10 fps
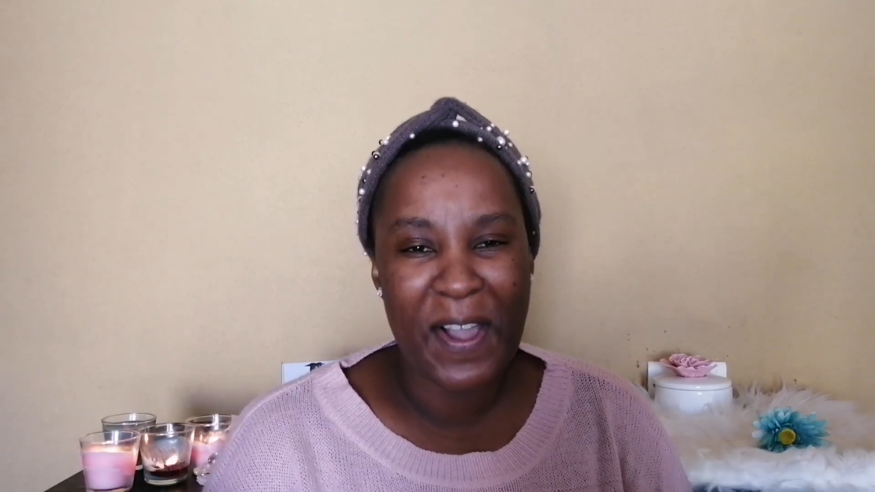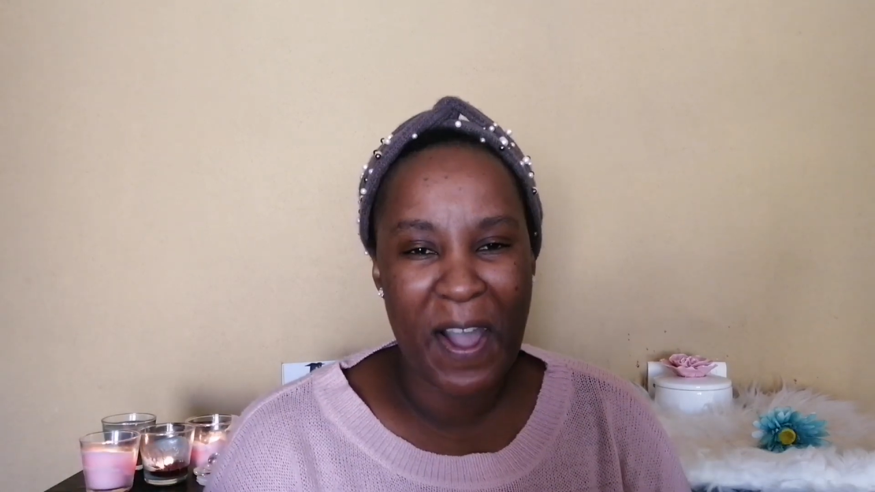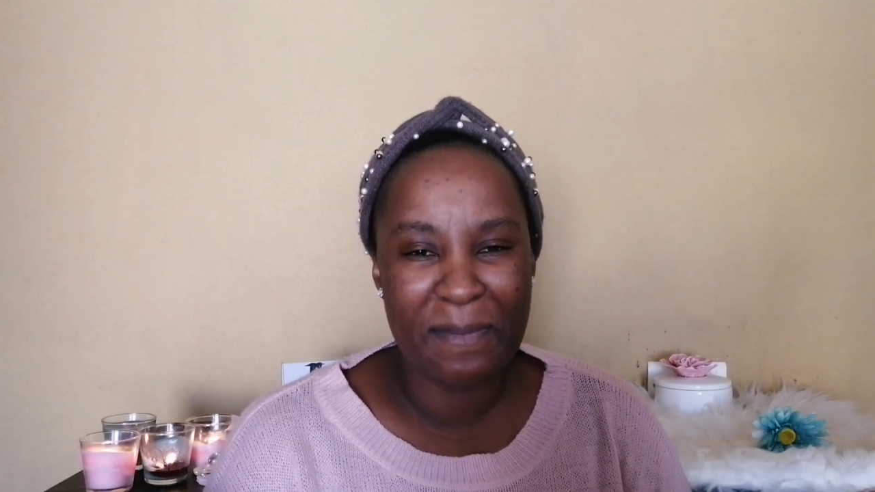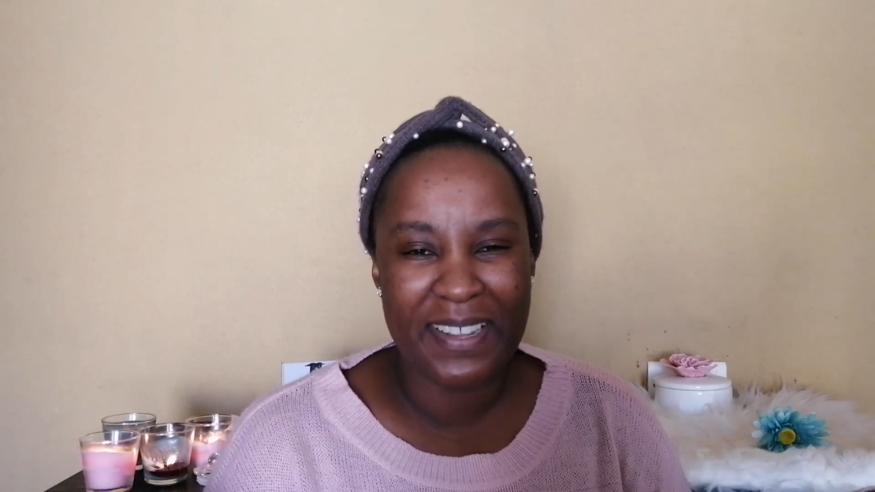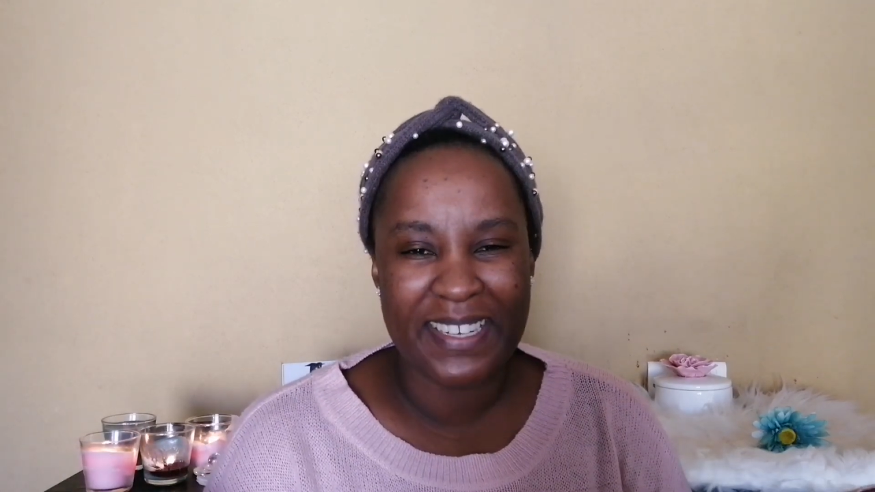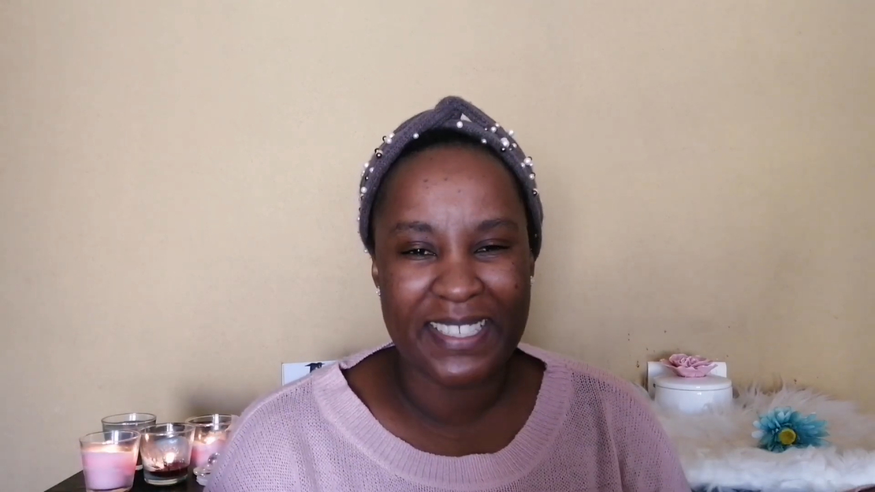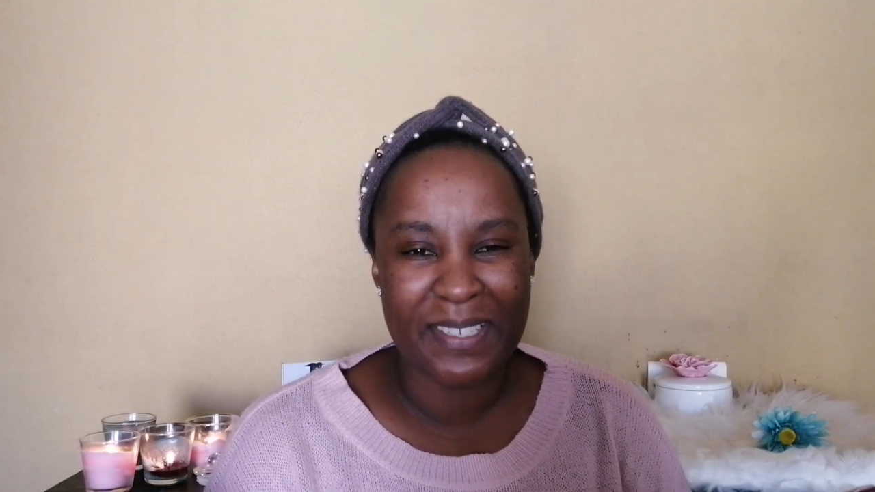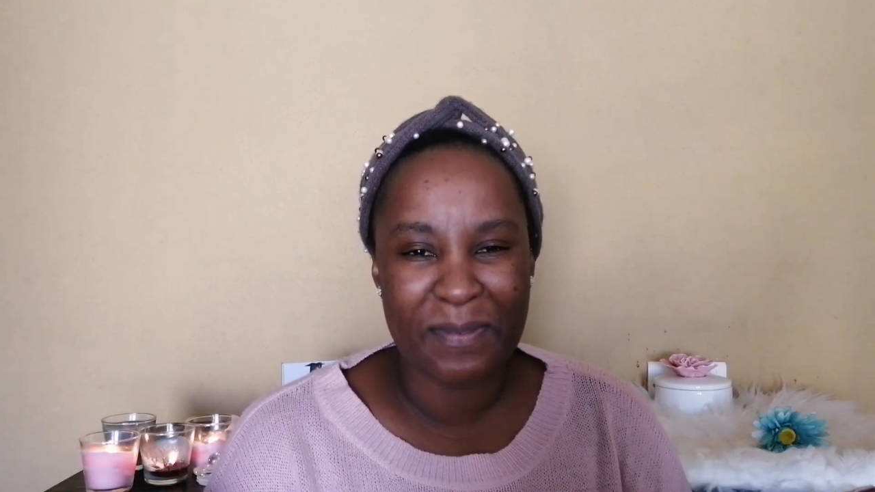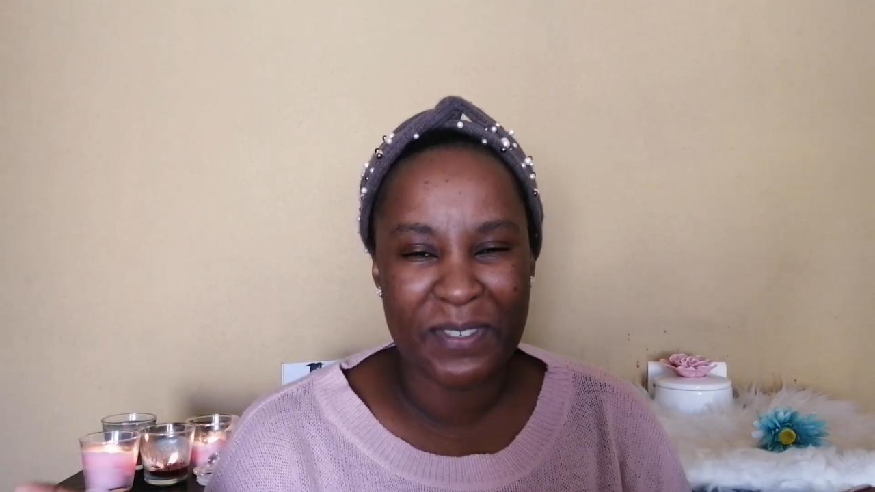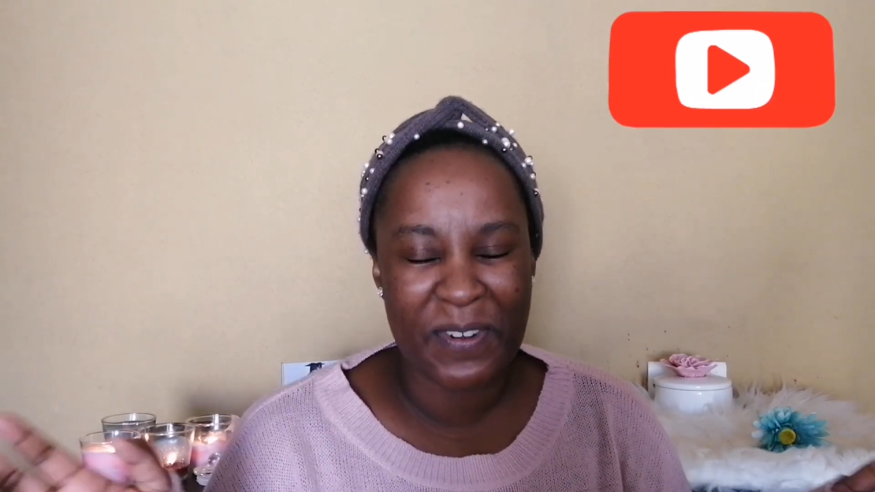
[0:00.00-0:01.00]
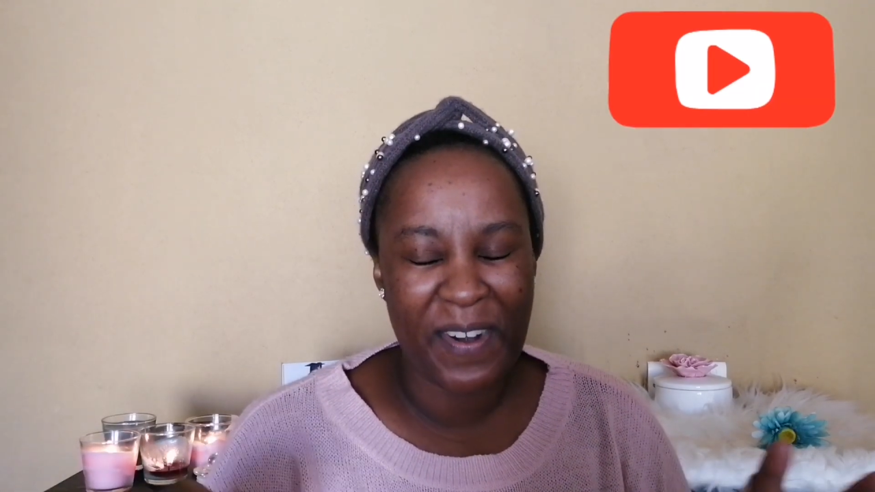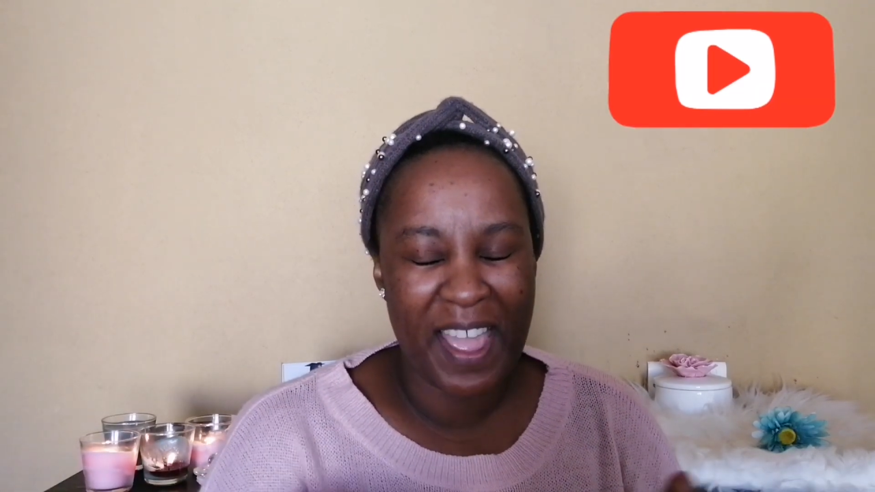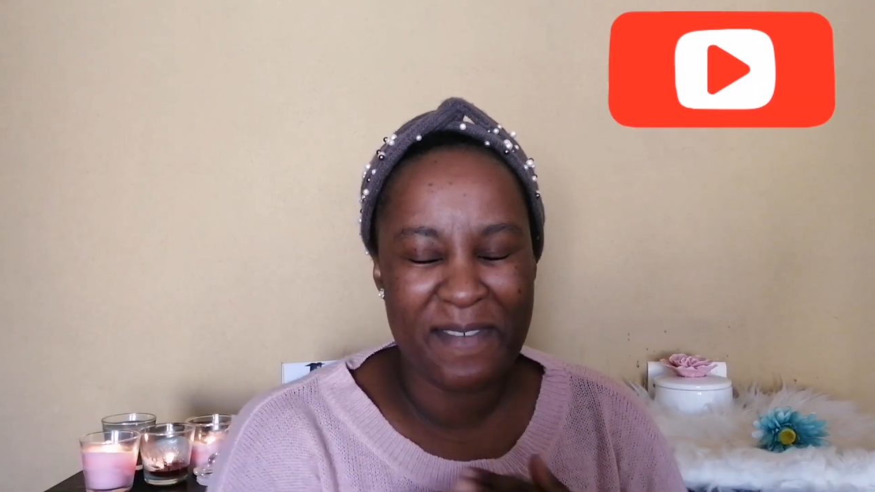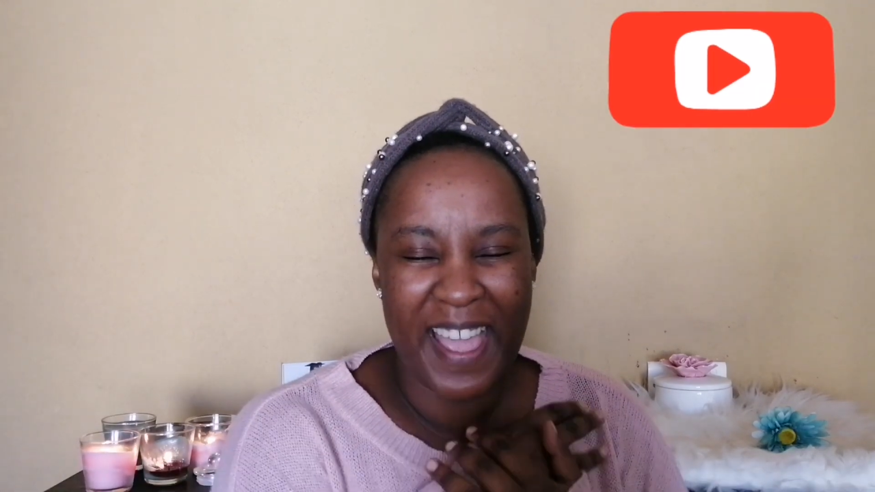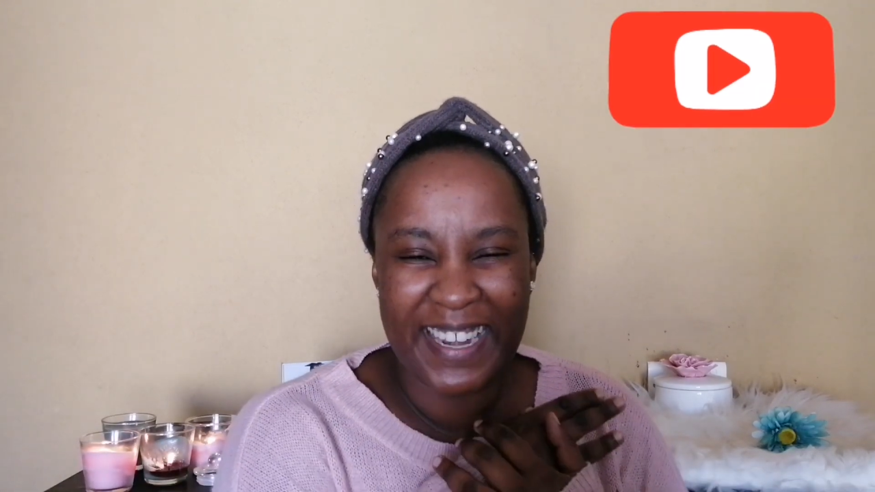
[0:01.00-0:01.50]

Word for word: comment, subscribe,